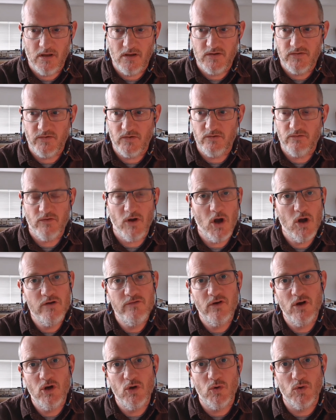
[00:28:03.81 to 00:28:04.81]
sort of
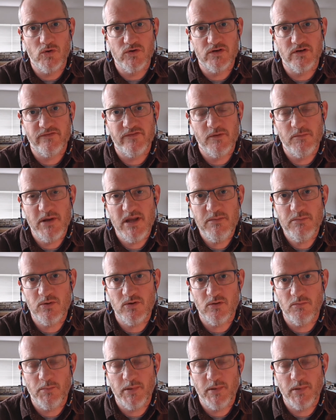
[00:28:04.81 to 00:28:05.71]
overlord of the people,